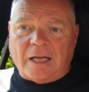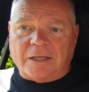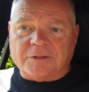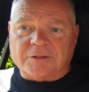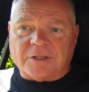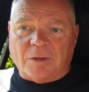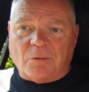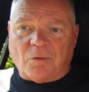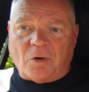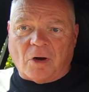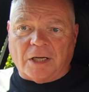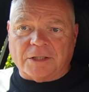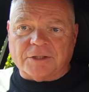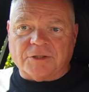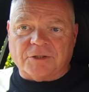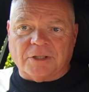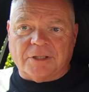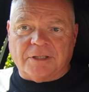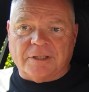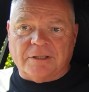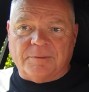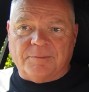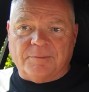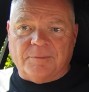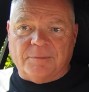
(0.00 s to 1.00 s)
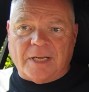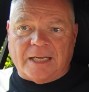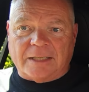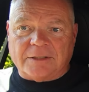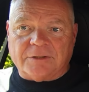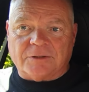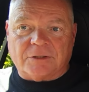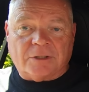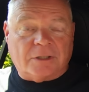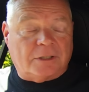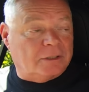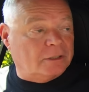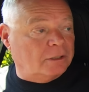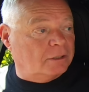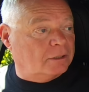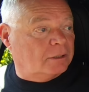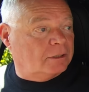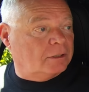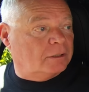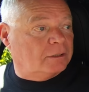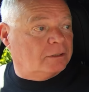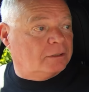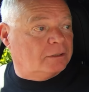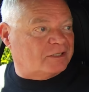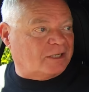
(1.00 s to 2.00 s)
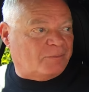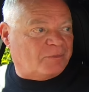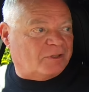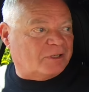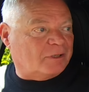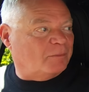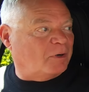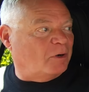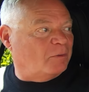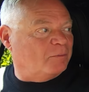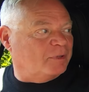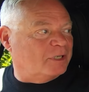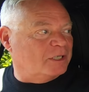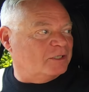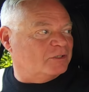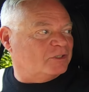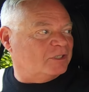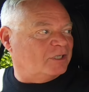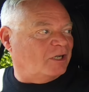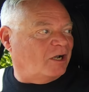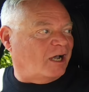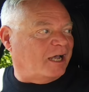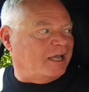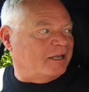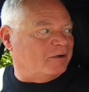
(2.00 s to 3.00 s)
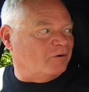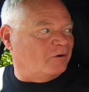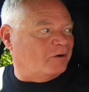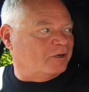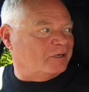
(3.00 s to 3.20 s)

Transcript: As I watched it, he mentioned something about BC Hydro,